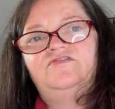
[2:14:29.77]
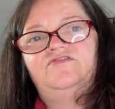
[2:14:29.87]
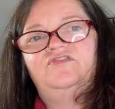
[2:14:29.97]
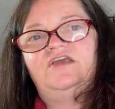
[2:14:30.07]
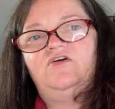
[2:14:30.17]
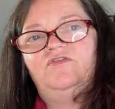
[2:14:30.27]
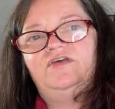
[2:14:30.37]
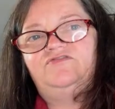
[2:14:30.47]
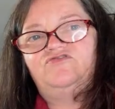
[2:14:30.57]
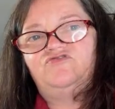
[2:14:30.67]
They call
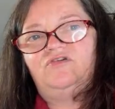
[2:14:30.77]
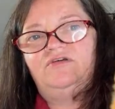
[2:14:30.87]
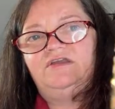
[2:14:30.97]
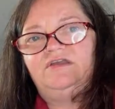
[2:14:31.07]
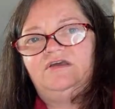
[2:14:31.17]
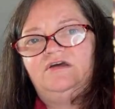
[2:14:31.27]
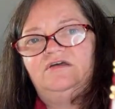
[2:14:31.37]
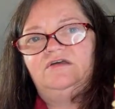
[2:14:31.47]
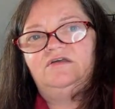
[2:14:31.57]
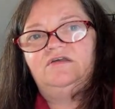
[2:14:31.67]
that the trillion
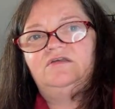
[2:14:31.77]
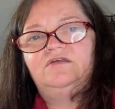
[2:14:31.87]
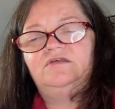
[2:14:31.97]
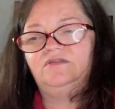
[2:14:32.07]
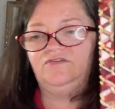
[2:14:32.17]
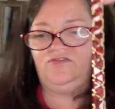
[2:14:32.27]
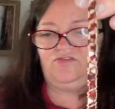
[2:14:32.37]
cut. This is